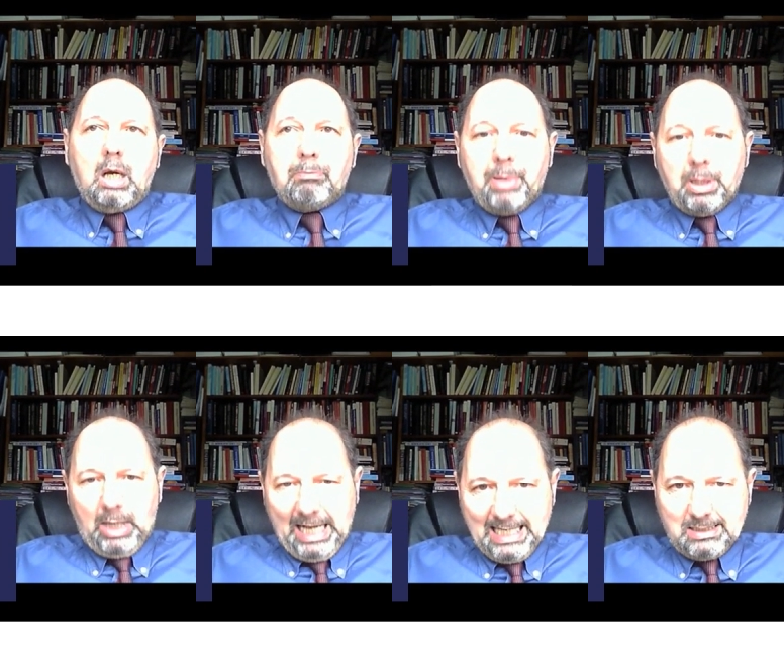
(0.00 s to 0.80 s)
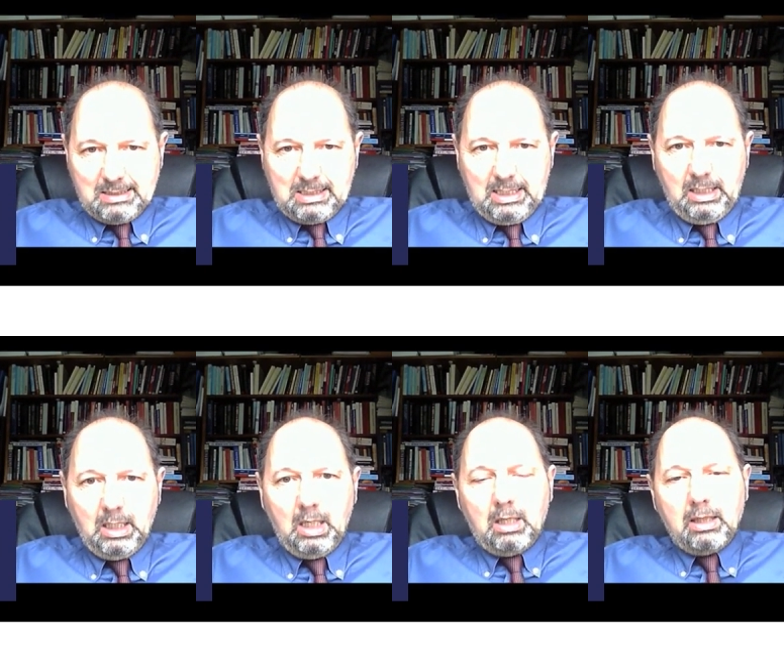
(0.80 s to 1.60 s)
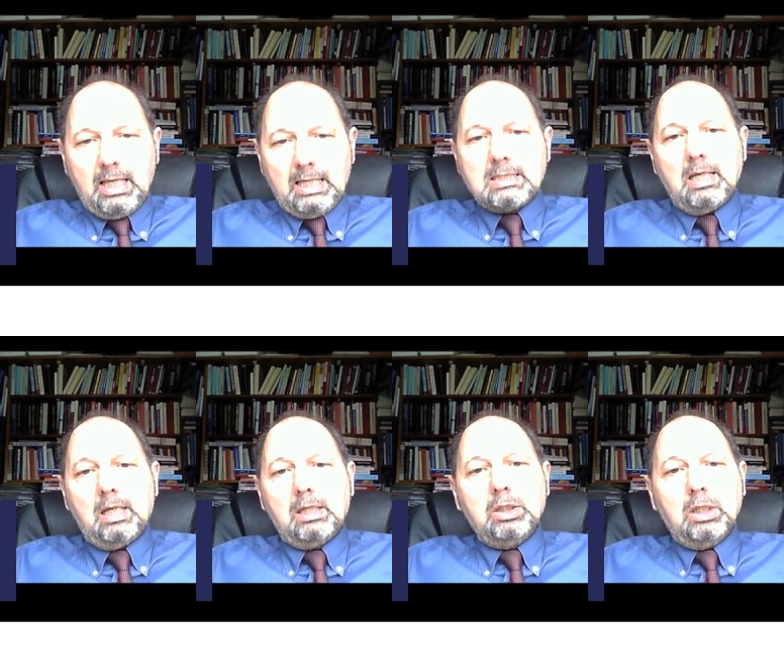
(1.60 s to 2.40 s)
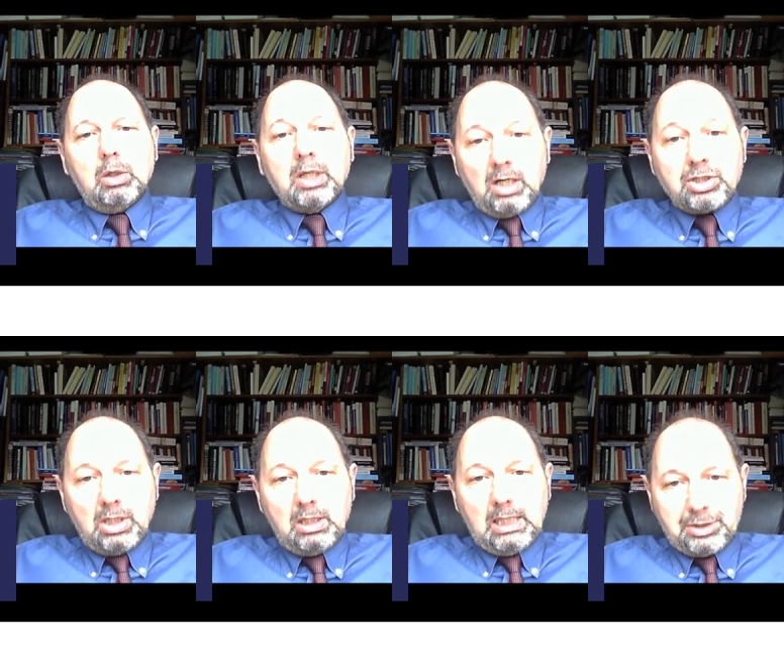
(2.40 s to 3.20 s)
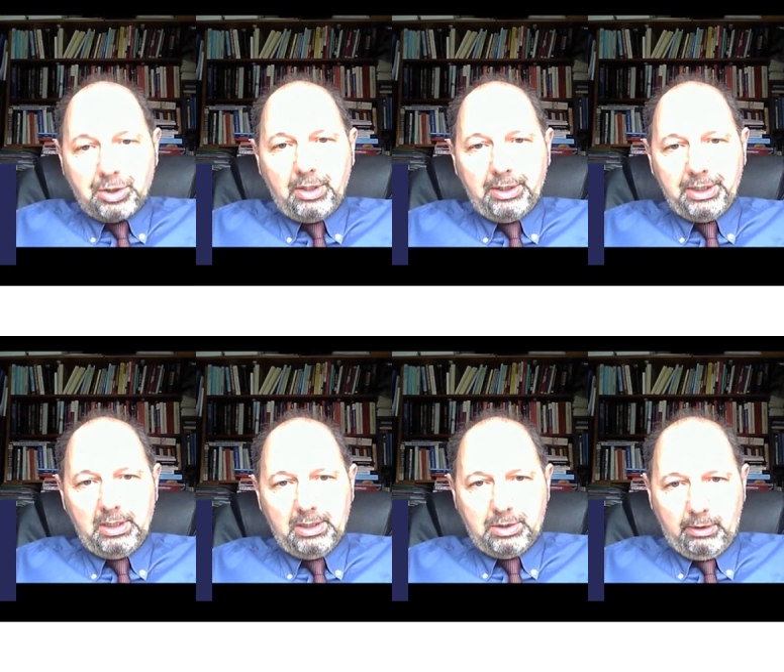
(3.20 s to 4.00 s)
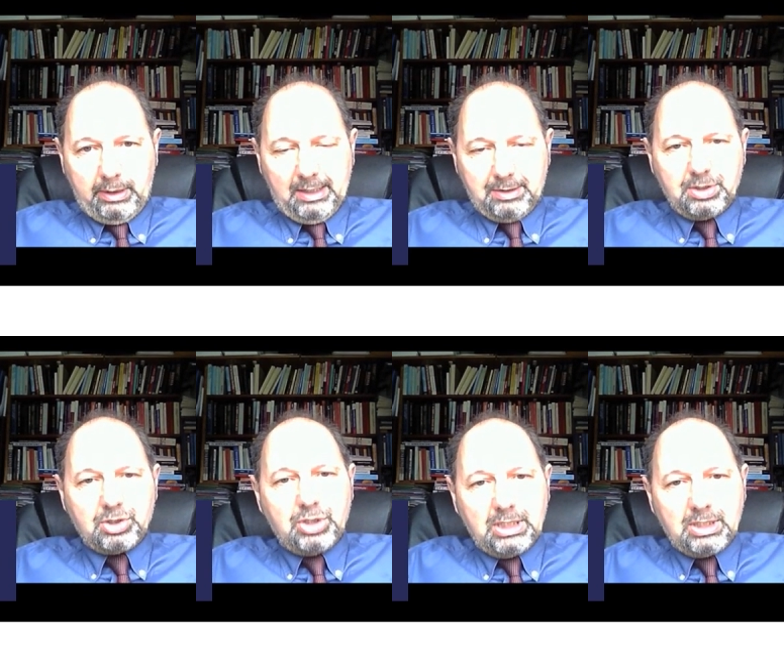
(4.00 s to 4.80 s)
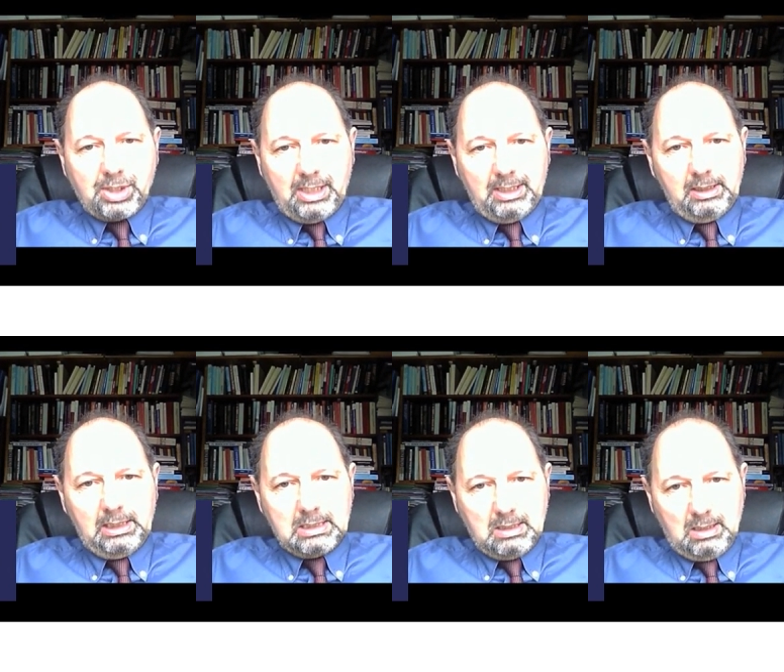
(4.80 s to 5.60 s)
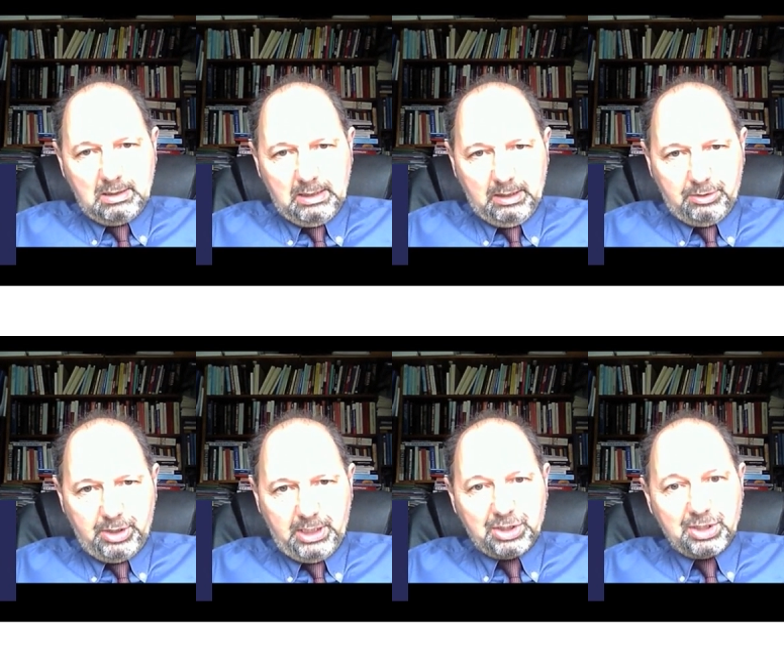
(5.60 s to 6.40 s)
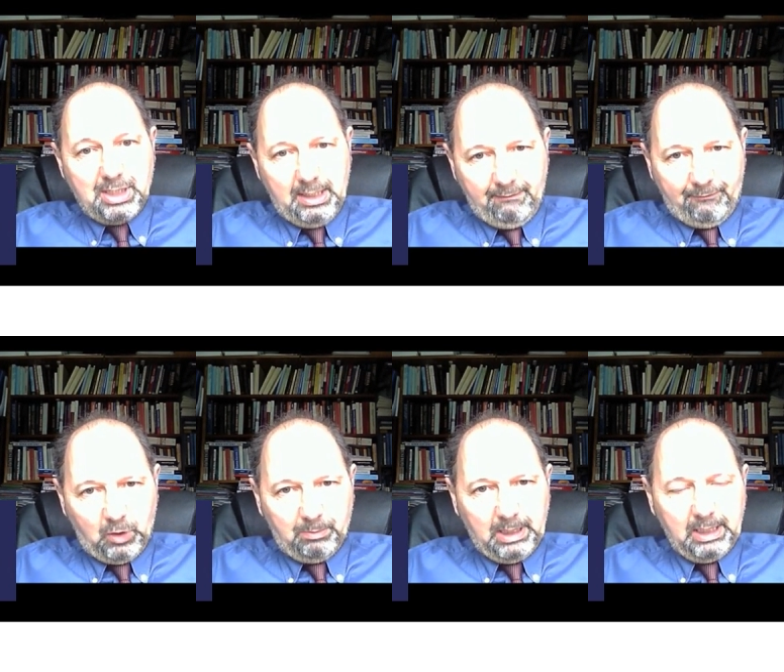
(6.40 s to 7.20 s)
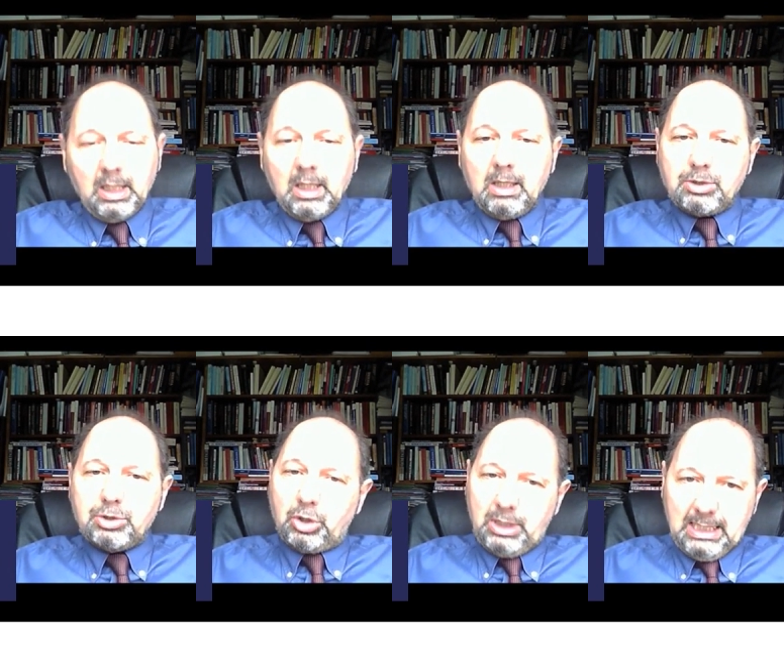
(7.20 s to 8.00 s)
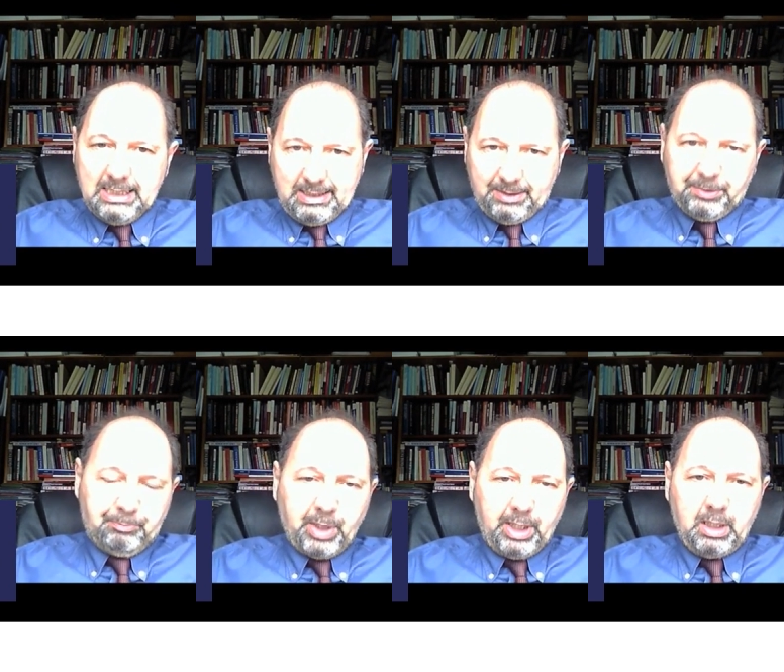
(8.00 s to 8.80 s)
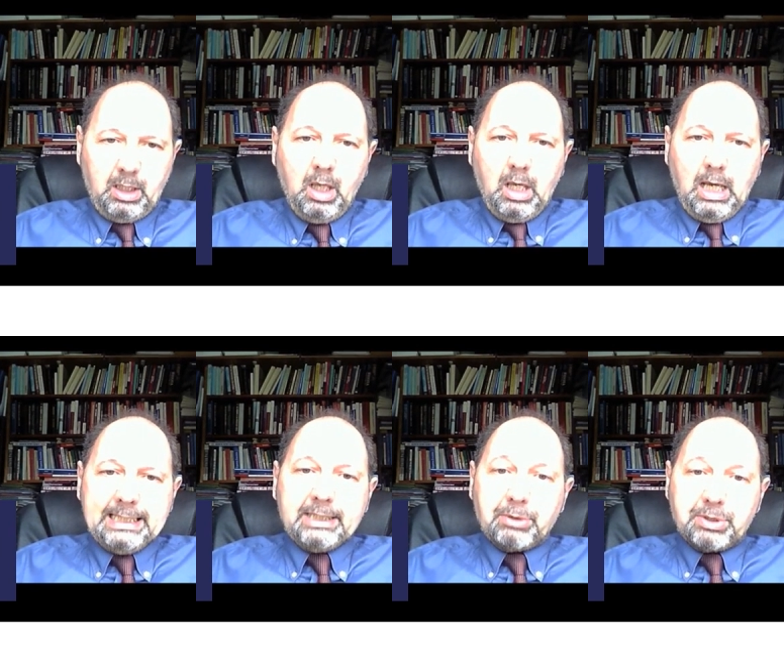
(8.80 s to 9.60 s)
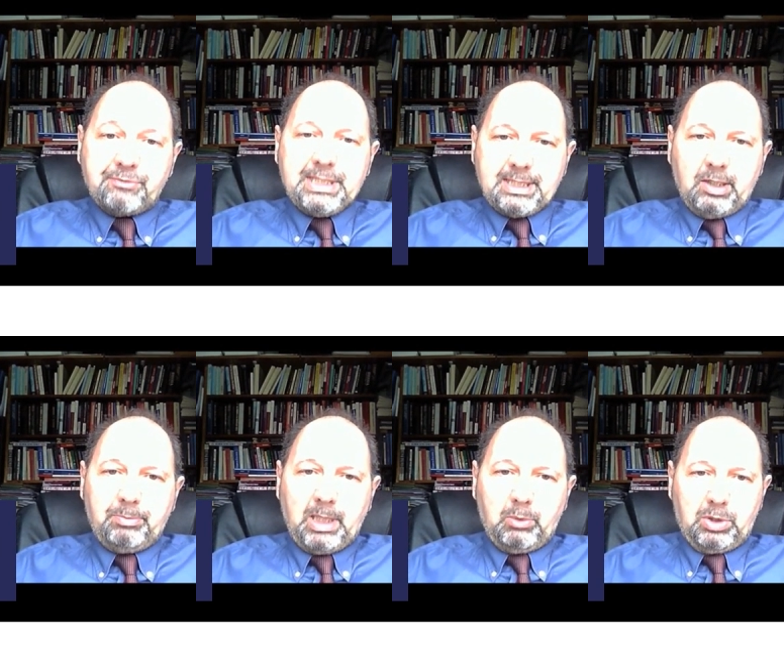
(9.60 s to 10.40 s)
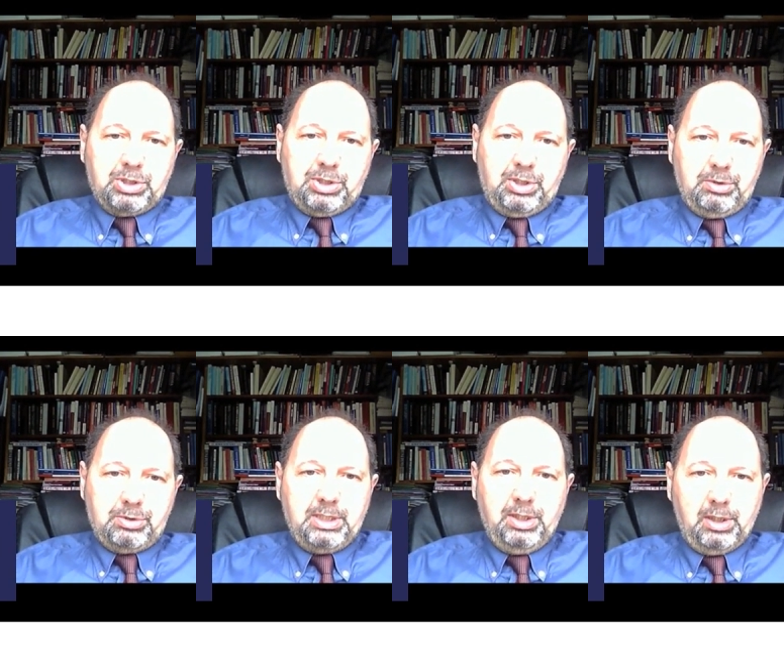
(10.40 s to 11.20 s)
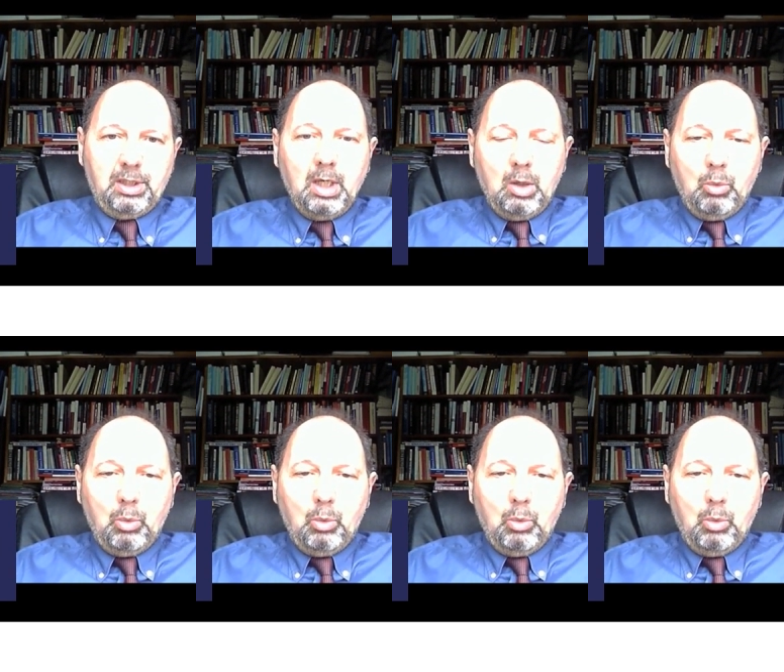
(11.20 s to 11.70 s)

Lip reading: But we have to say that, you know, Russia, as you know, in the early 2000s, did try and started negotiations informally to join NATO. And then it was vetoed by Washington. He said, you know,